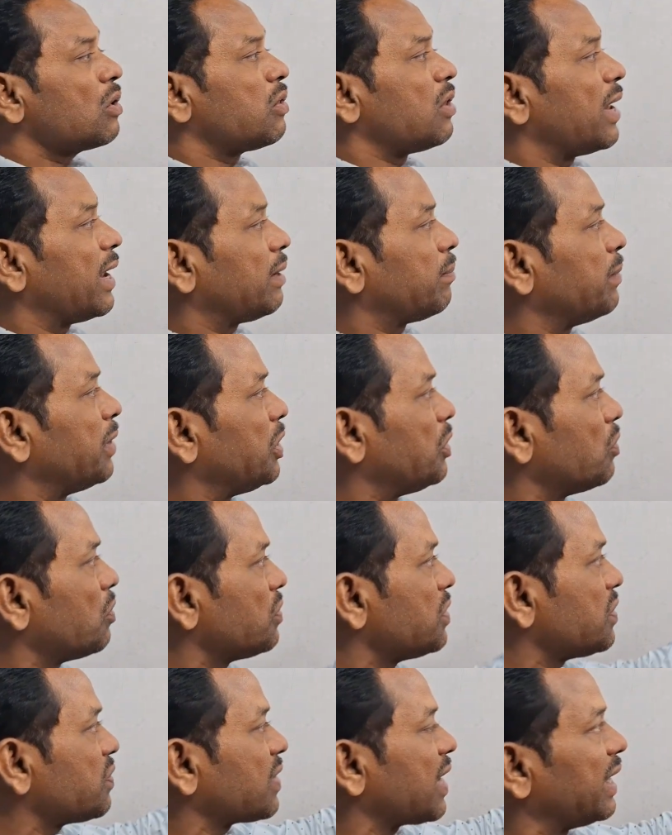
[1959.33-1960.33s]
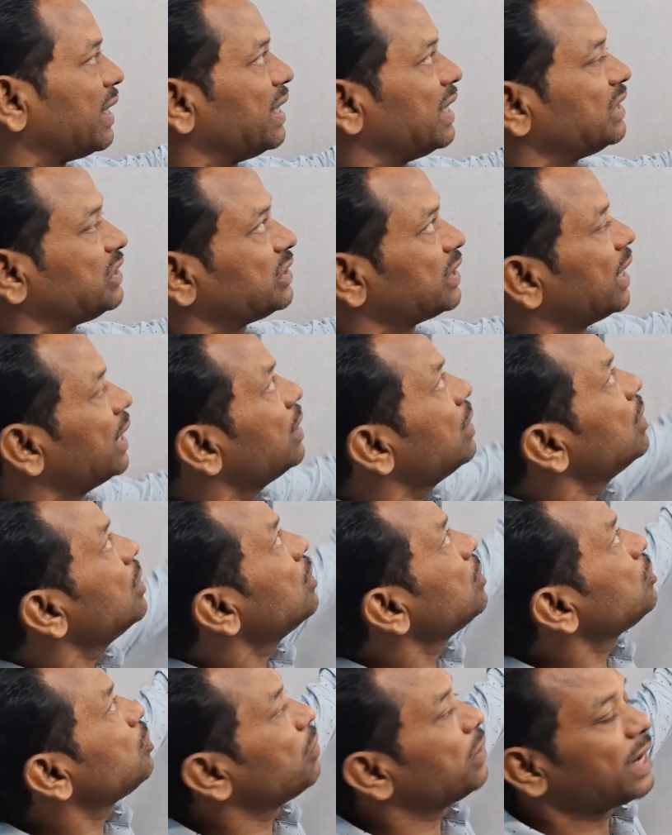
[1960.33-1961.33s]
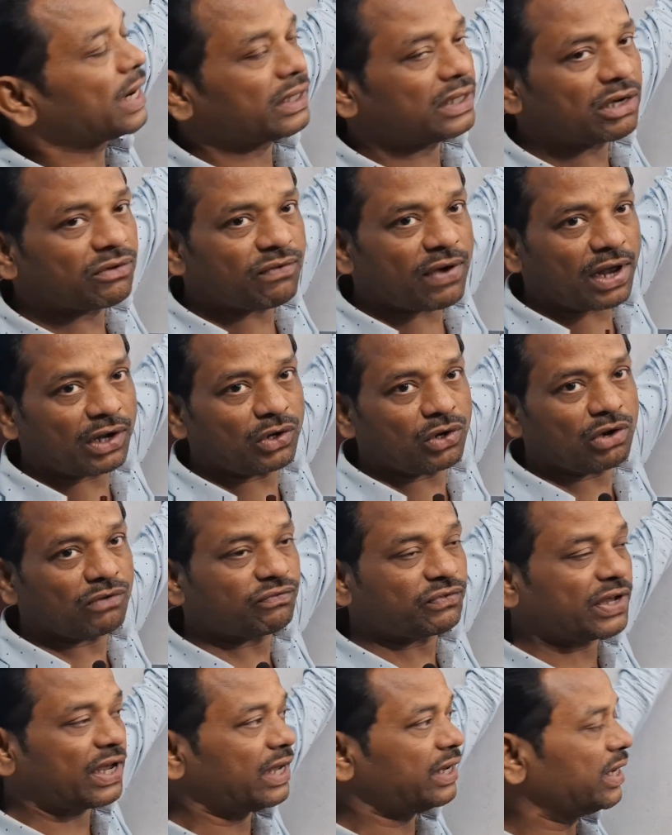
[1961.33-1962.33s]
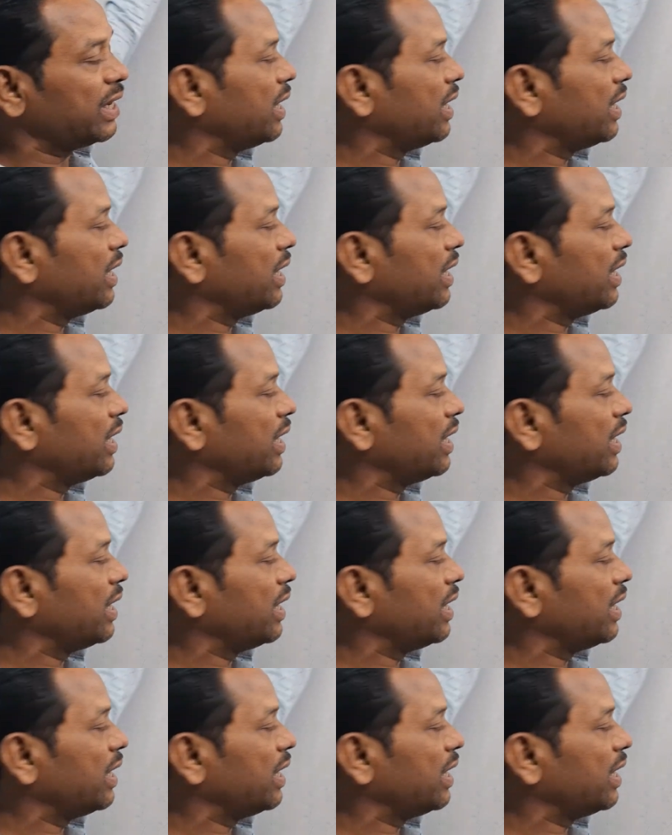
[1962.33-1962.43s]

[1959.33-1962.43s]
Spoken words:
Let me use this condition to get the value of k